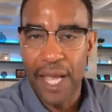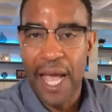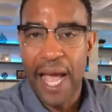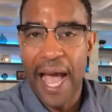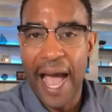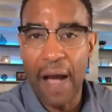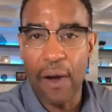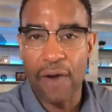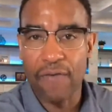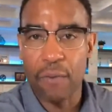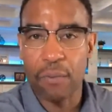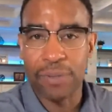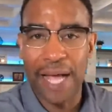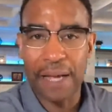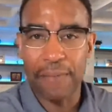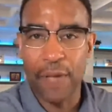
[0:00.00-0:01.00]
However,
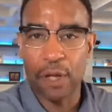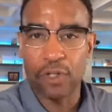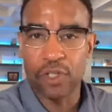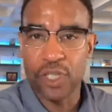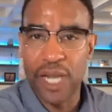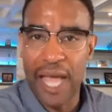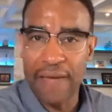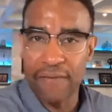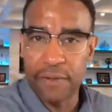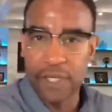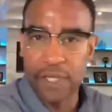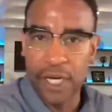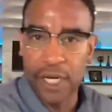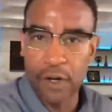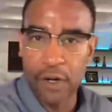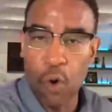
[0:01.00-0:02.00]
Black males should have it
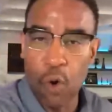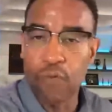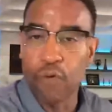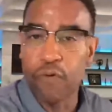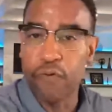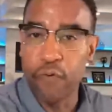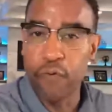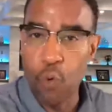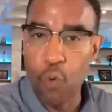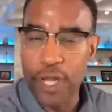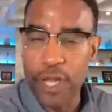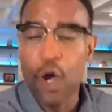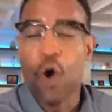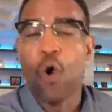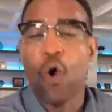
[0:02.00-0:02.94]
done over 40,